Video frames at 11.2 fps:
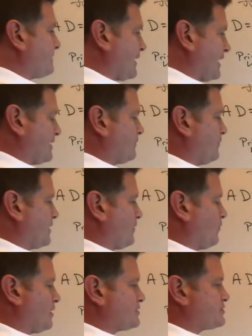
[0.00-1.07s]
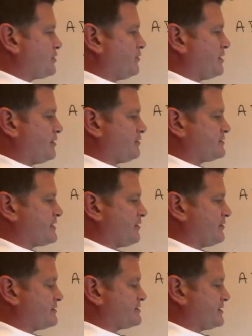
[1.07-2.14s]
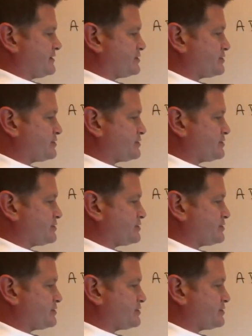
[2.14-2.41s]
But what I want to show here is how this thing